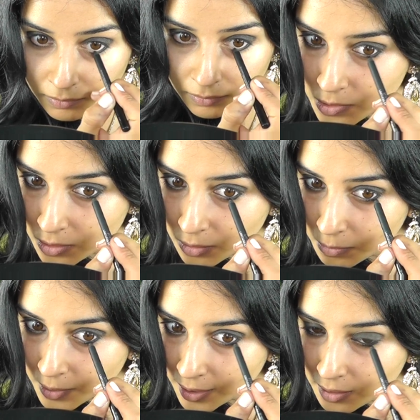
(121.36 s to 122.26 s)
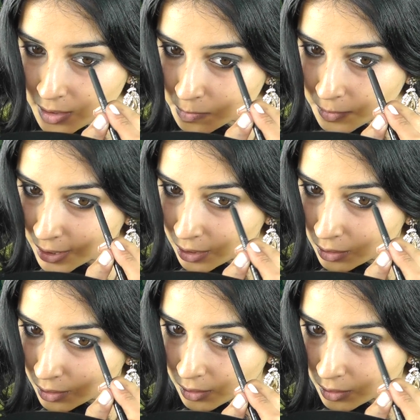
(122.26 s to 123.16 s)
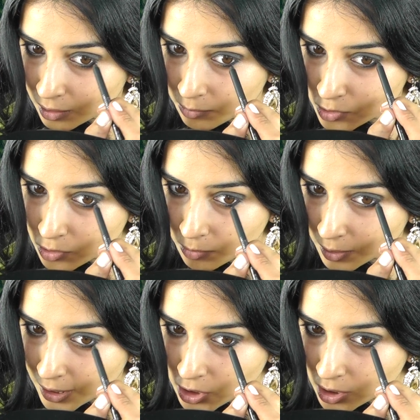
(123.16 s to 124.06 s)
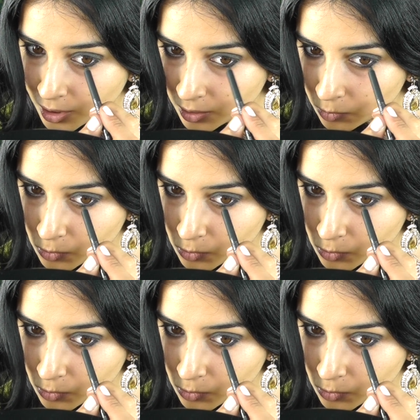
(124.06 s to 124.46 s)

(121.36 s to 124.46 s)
I'm just going to blend this black liner in between my lash line and the